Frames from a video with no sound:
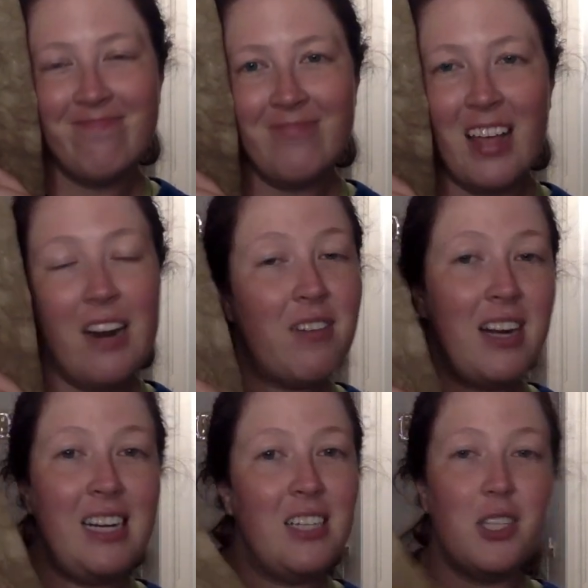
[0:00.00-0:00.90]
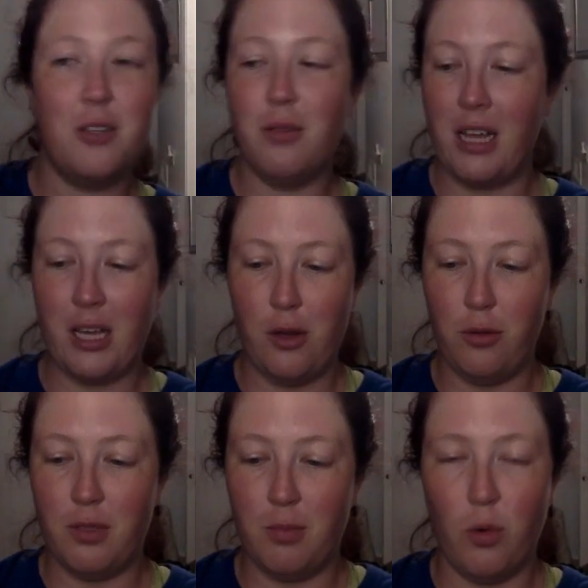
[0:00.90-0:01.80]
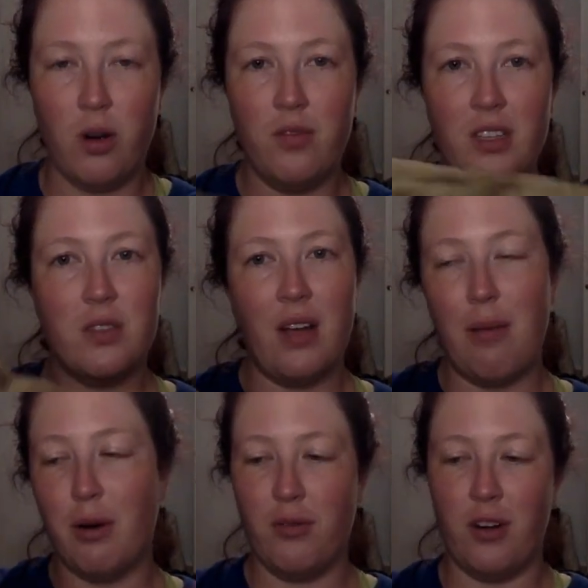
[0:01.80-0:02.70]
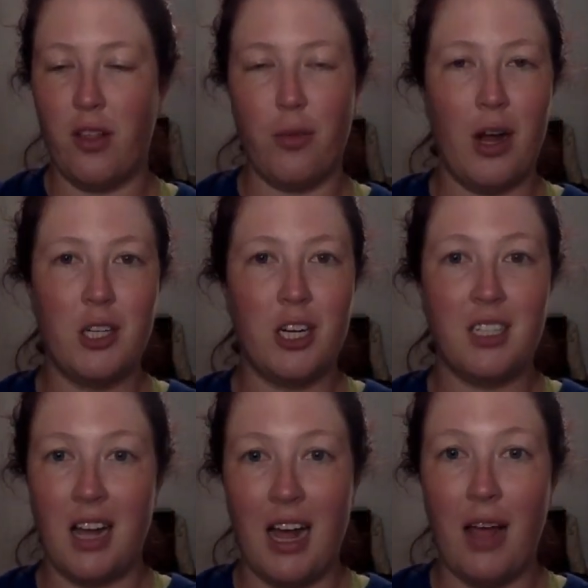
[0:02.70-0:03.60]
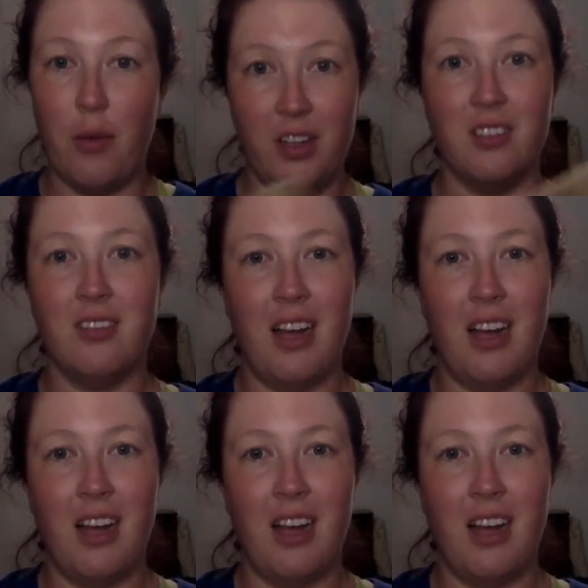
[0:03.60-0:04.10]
And if I need to, use more of this fabric for another project, I will.